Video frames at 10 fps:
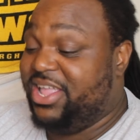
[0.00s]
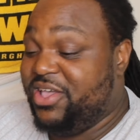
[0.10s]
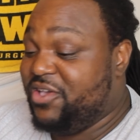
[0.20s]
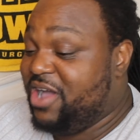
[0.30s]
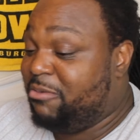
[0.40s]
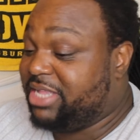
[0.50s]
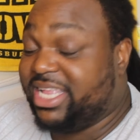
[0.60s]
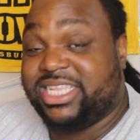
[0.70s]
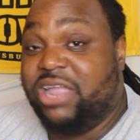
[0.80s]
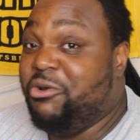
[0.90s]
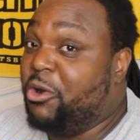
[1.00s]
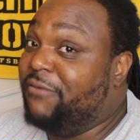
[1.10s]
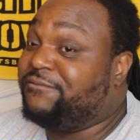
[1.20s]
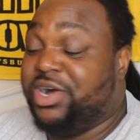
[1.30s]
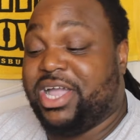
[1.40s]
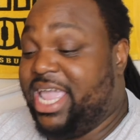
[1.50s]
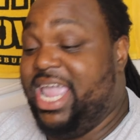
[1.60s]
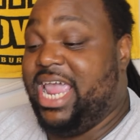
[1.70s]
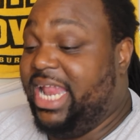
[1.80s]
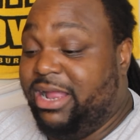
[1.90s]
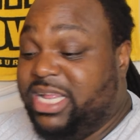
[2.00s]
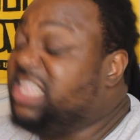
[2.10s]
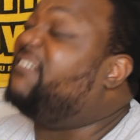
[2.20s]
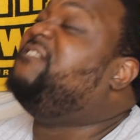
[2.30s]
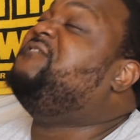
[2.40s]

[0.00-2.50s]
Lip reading: I said, Ty, you going to fuck in. This is